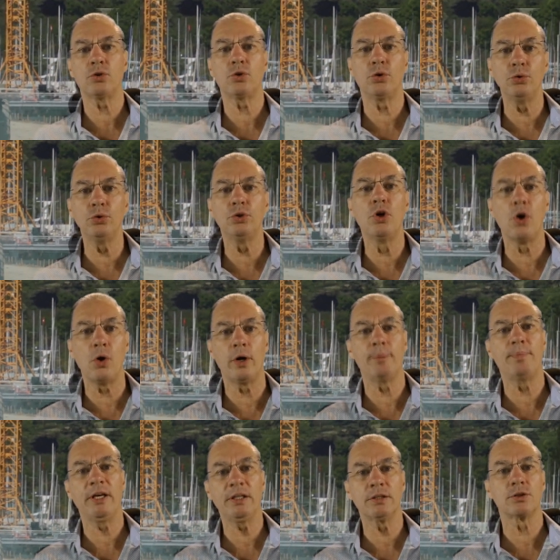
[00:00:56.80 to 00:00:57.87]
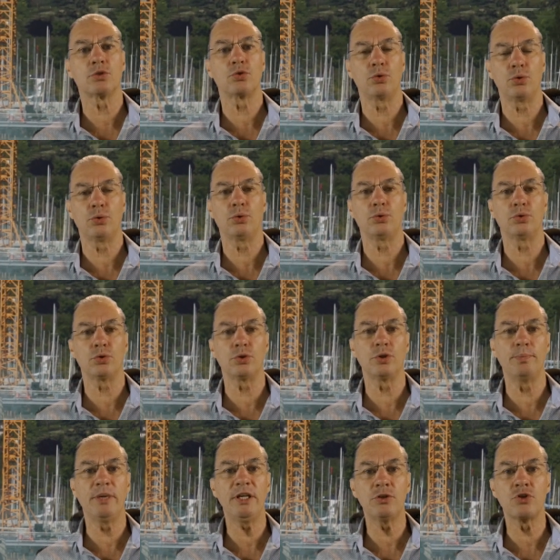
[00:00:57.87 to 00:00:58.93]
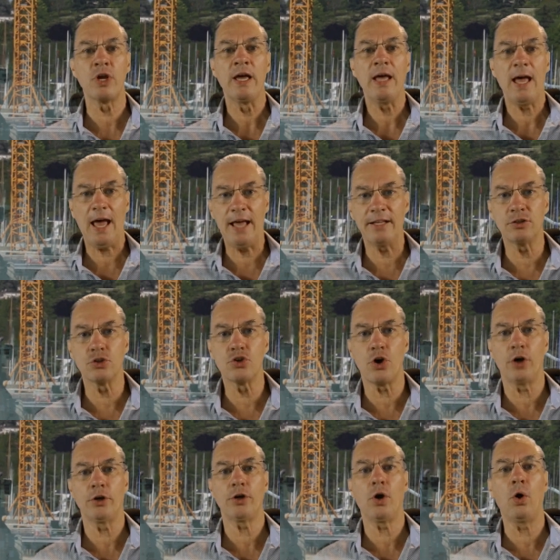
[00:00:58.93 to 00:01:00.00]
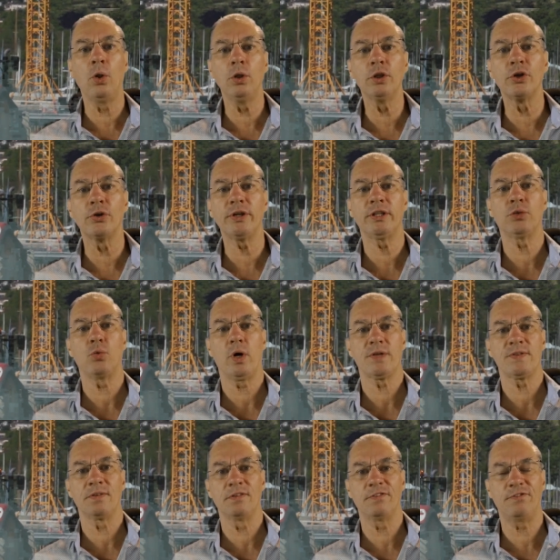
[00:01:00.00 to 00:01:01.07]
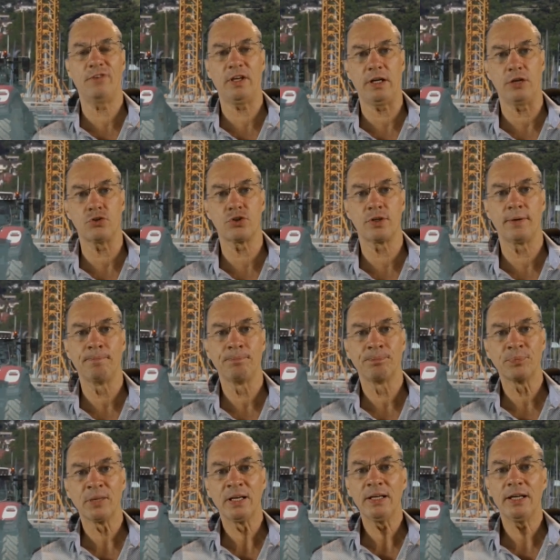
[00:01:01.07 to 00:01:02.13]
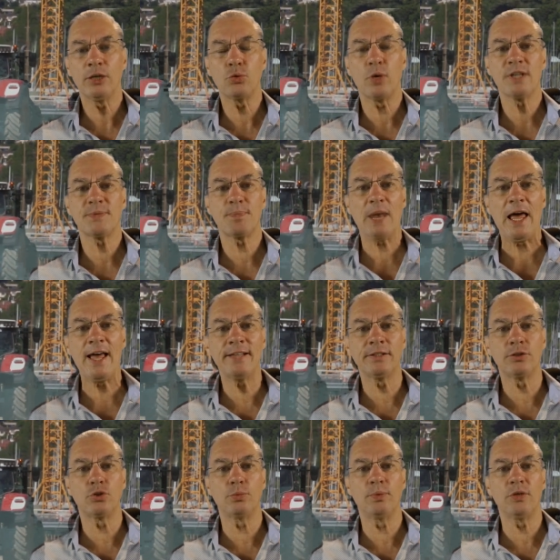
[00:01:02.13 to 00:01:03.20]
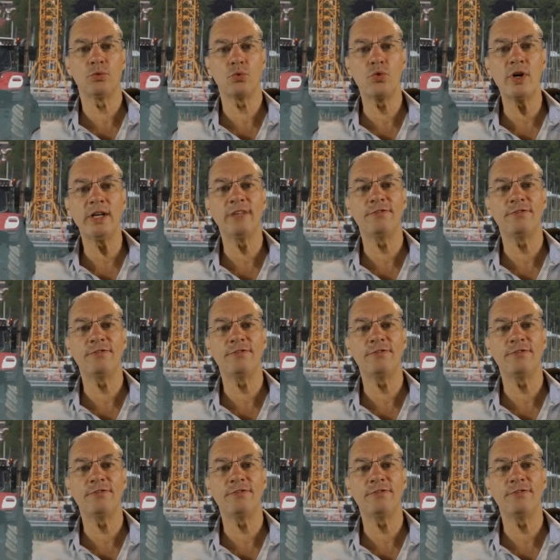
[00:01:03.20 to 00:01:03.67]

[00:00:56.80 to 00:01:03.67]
could go a bit to the beach, enjoy, although it wasn't finished. It was planned to be really